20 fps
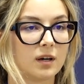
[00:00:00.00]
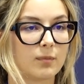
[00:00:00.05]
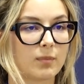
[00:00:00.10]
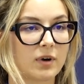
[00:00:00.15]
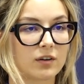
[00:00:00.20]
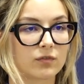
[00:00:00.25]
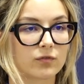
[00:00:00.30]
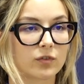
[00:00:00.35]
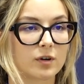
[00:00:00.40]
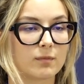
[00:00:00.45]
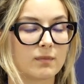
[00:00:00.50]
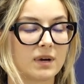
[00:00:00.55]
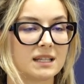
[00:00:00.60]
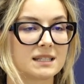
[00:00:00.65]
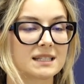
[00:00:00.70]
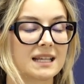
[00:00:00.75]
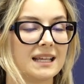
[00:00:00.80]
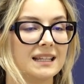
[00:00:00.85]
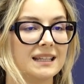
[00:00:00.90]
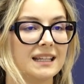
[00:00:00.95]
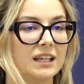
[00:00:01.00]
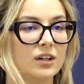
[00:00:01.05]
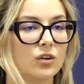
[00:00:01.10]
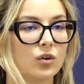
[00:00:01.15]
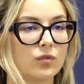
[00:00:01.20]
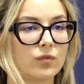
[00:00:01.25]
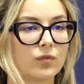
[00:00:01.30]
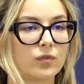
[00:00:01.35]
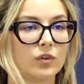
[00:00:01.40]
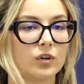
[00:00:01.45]
performance, and they
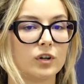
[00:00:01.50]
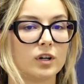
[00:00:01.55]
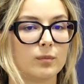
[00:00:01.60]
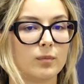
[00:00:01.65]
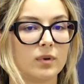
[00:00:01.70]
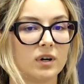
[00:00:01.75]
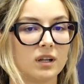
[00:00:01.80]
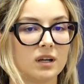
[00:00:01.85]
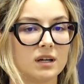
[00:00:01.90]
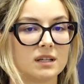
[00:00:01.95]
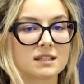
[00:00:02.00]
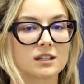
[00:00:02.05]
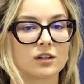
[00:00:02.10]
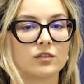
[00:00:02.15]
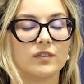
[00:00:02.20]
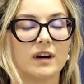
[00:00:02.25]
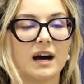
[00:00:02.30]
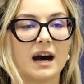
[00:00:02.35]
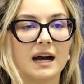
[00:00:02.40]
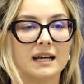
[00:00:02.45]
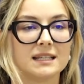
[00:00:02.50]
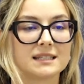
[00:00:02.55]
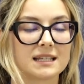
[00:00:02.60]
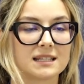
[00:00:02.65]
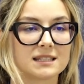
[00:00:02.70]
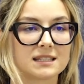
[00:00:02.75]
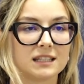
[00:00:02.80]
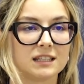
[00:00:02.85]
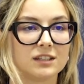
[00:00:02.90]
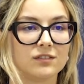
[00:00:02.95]
offer a balance of a high
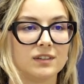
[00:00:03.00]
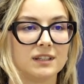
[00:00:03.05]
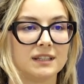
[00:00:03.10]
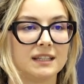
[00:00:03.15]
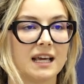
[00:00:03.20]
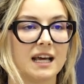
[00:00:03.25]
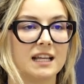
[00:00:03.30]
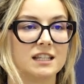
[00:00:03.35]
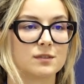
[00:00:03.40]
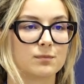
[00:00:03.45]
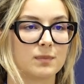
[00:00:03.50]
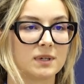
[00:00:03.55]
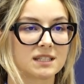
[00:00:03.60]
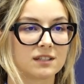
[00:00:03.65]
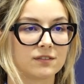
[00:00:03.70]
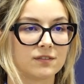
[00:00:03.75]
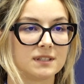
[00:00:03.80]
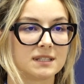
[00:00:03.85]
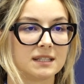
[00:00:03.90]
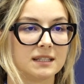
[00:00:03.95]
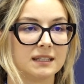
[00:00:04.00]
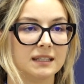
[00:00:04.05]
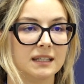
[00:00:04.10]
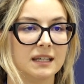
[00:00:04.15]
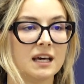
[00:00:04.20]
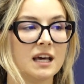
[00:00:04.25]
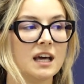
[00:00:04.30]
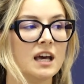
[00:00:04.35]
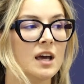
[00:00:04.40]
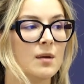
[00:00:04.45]
sensitivity and specificity,
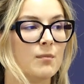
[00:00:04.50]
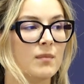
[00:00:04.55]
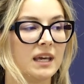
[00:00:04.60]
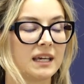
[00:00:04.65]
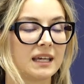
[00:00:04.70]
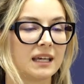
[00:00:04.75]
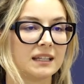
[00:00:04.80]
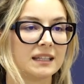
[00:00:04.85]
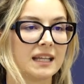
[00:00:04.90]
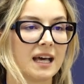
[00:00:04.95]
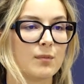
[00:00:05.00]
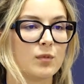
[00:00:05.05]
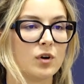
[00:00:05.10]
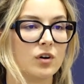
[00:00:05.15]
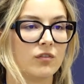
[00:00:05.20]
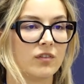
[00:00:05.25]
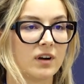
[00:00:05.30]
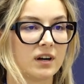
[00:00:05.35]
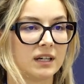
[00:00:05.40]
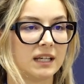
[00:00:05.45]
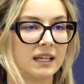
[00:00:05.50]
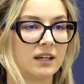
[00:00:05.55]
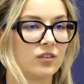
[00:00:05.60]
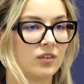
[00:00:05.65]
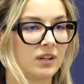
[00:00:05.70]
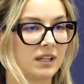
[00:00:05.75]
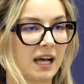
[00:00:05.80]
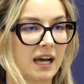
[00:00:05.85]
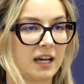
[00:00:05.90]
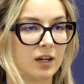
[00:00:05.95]
making them a very
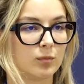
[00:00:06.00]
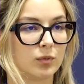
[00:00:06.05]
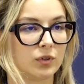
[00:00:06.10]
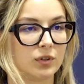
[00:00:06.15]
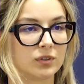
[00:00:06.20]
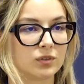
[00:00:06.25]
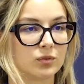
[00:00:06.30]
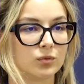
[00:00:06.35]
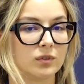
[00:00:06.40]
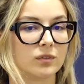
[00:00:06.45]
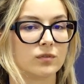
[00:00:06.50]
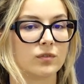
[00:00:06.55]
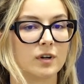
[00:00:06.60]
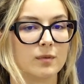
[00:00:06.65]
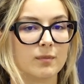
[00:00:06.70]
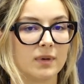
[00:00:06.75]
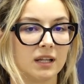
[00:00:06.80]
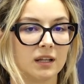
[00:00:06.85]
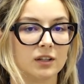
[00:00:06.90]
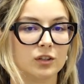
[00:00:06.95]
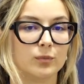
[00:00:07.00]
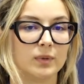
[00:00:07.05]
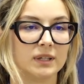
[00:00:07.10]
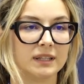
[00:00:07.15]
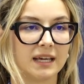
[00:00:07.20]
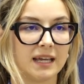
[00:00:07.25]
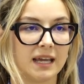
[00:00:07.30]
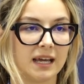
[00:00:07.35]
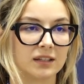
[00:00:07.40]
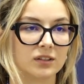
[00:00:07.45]
reliable tool for melanoma
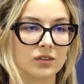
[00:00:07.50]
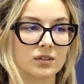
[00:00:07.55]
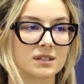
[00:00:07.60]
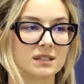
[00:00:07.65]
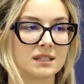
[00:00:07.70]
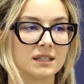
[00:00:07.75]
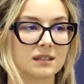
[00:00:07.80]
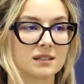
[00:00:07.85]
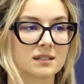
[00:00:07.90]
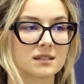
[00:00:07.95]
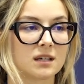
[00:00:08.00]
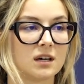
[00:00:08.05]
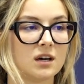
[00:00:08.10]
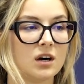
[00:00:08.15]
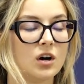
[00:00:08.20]
diagnostics.